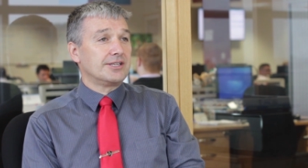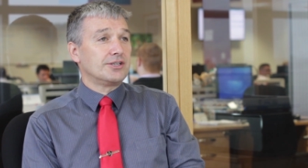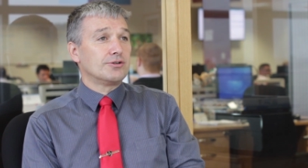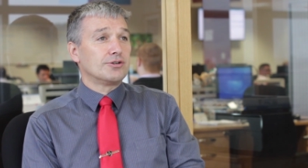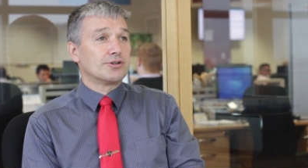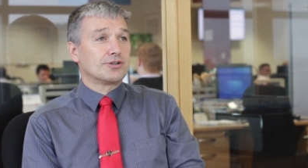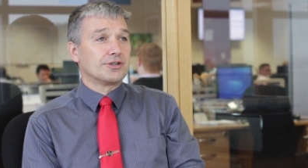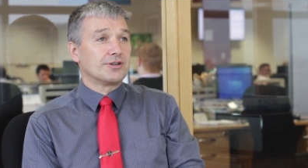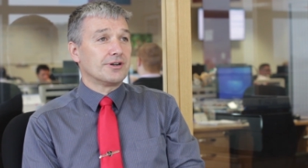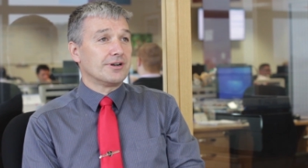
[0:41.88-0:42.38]
Then
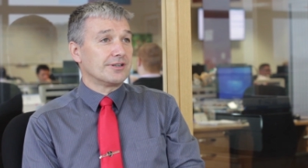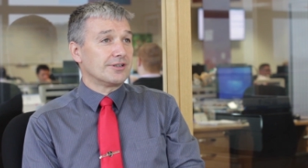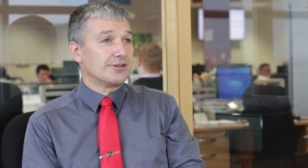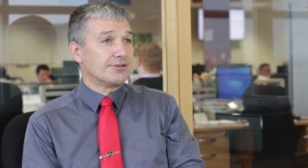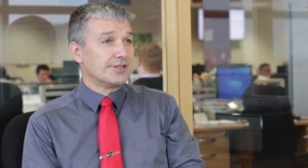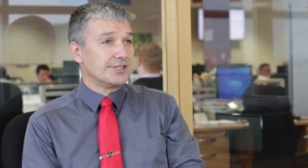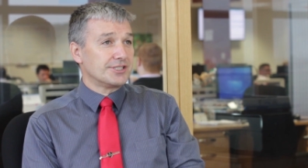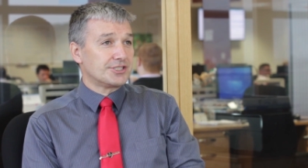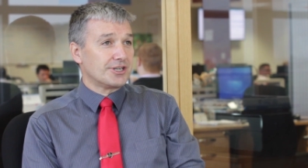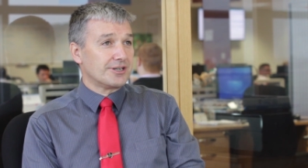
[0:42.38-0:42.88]
you look at all
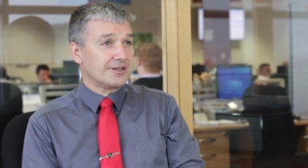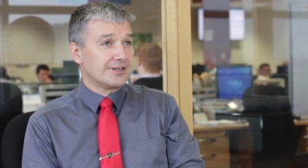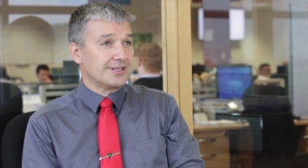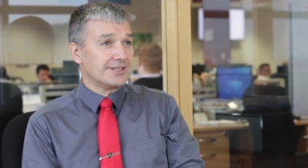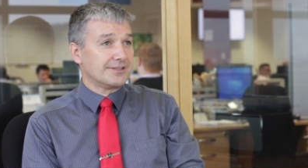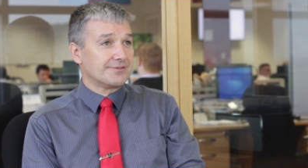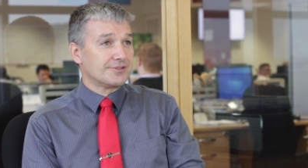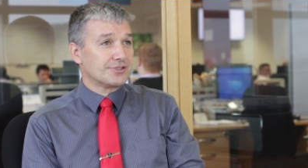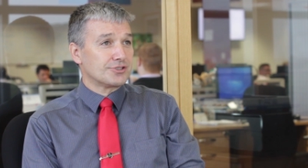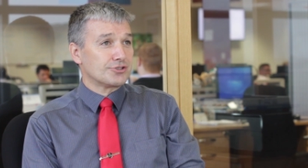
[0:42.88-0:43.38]
your
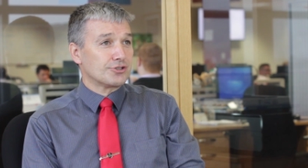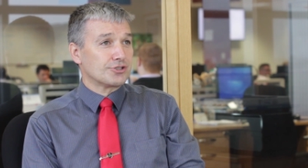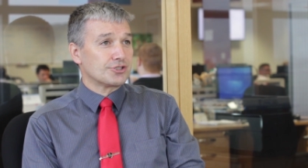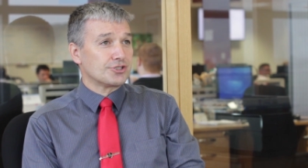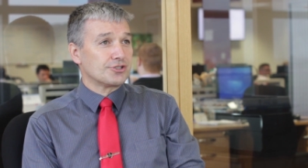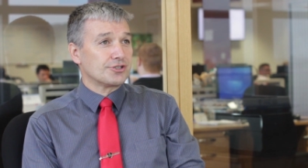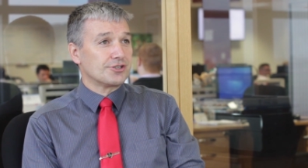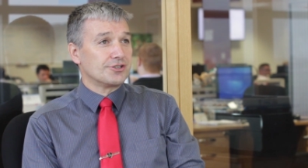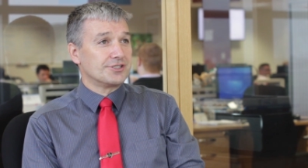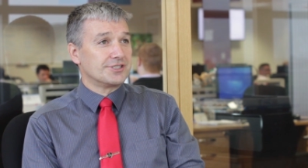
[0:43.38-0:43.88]
internal
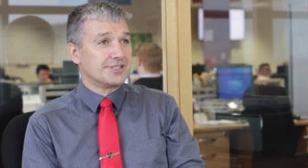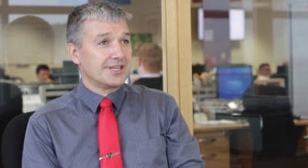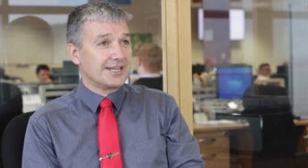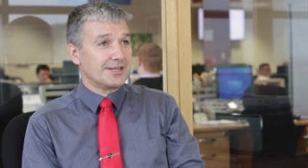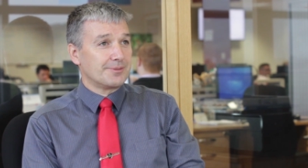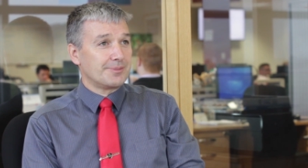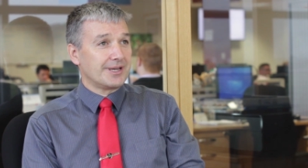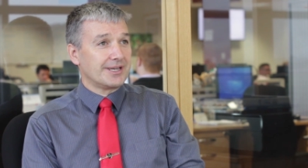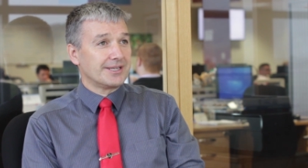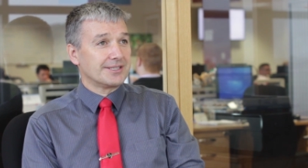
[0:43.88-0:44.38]
infrastructure, your
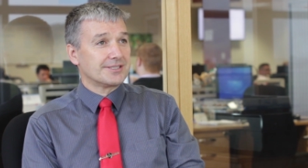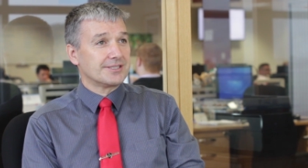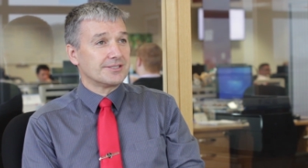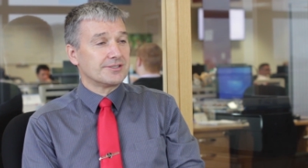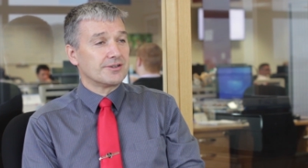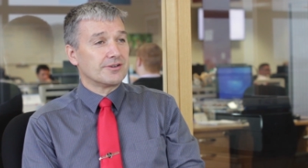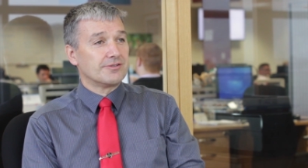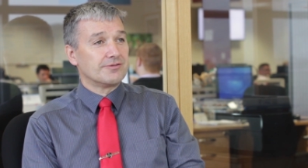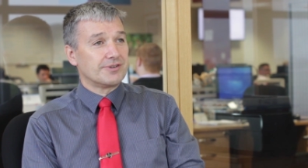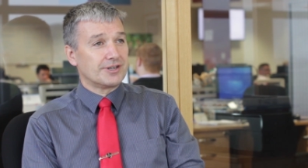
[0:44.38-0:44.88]

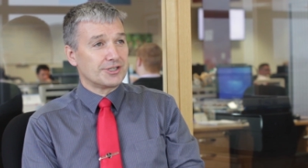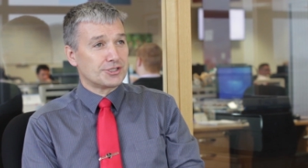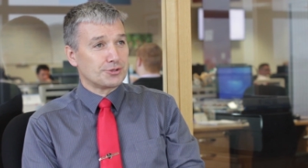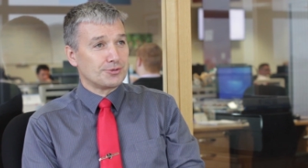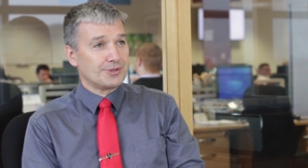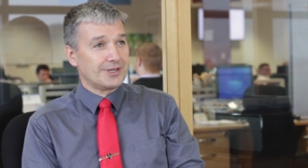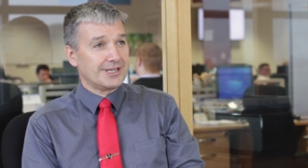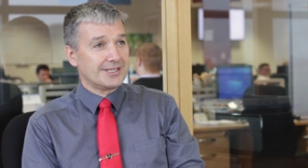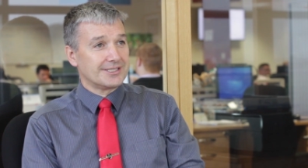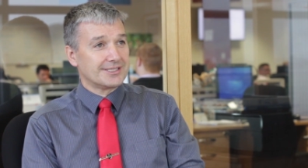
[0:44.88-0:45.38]
databases, your
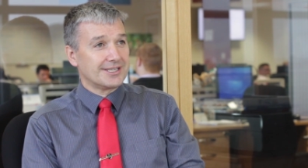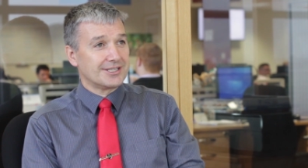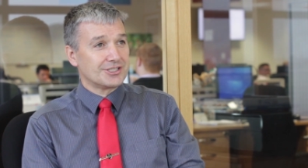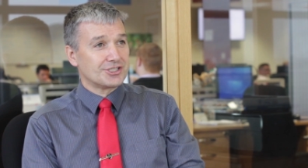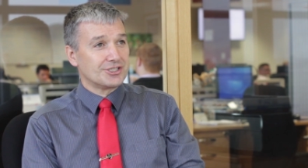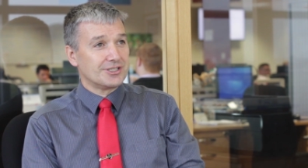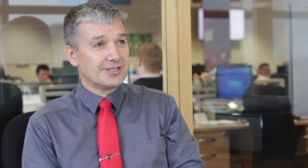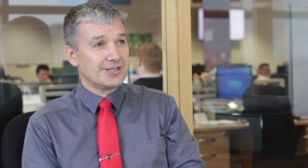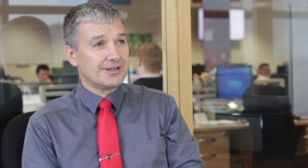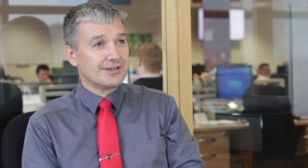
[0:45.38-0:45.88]

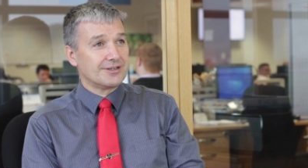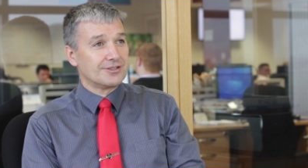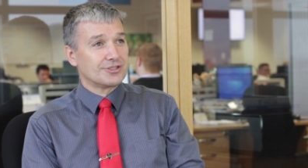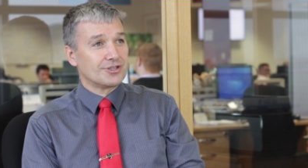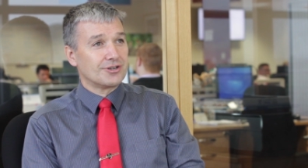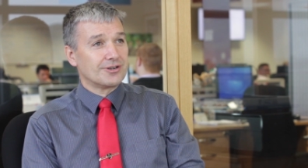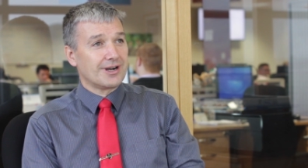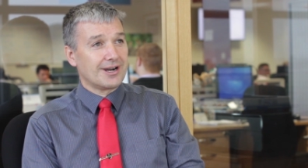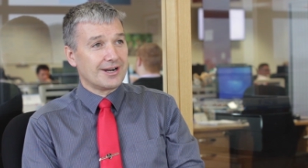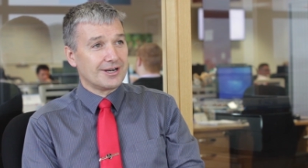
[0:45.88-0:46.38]
virtualization
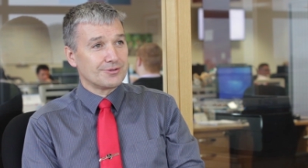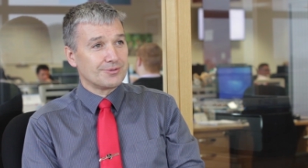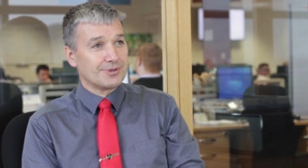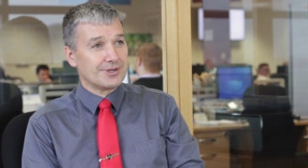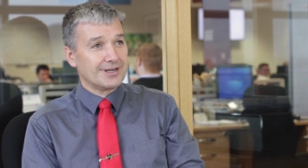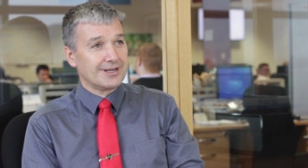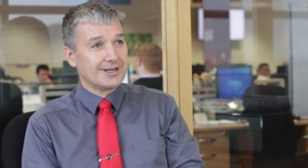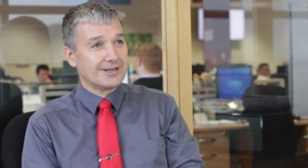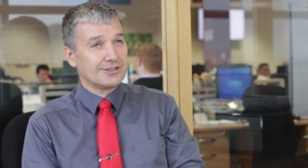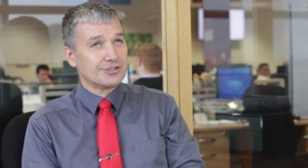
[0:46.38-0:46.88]
layers, your
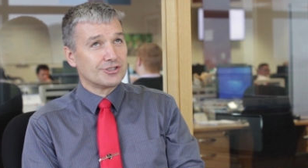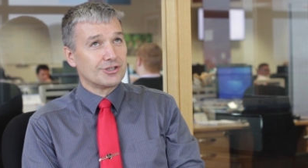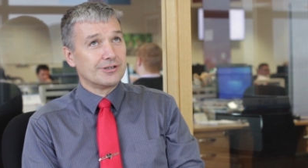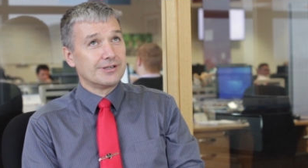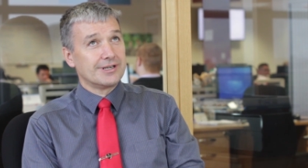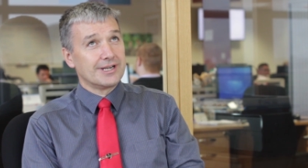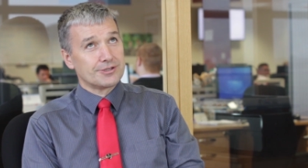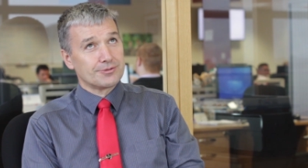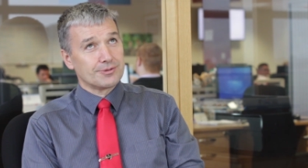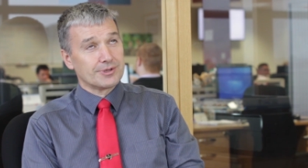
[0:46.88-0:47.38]
hardware layers,
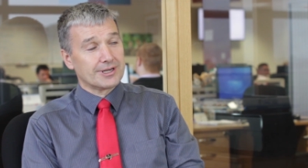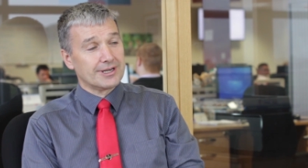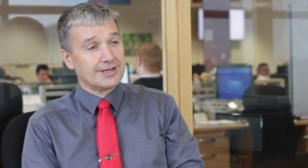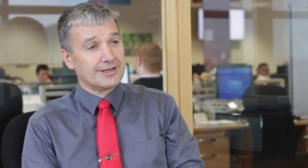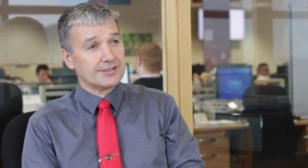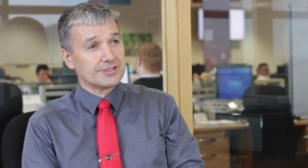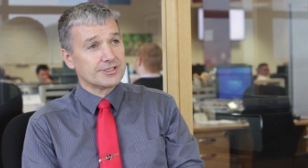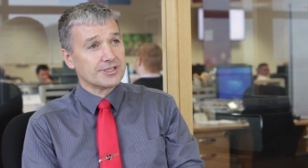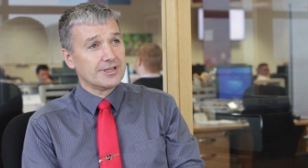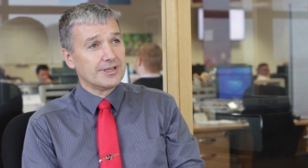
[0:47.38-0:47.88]
your network
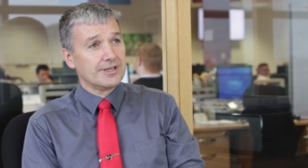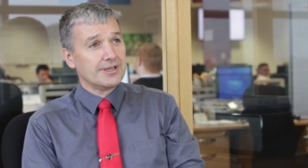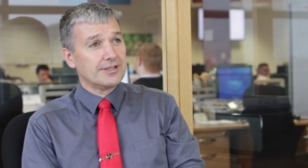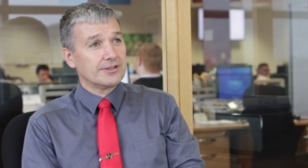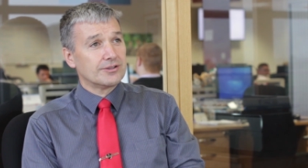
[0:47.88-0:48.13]
layers.